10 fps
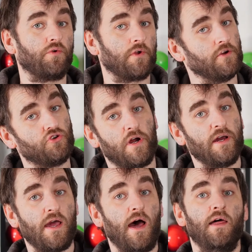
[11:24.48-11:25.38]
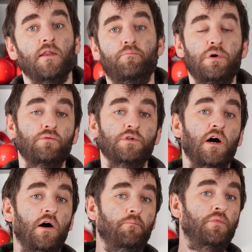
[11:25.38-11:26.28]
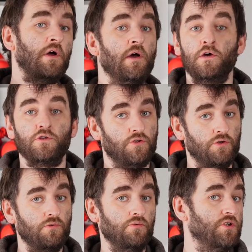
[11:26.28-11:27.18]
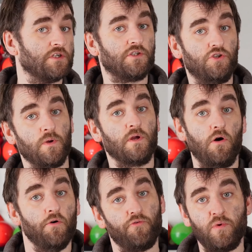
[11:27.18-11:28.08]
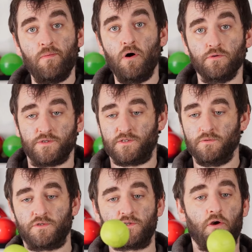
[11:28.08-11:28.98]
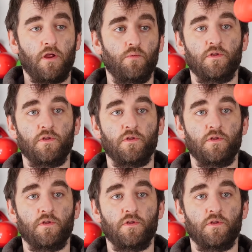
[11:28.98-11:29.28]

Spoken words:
we're going to try and build up to just doing all 3 balls. So starting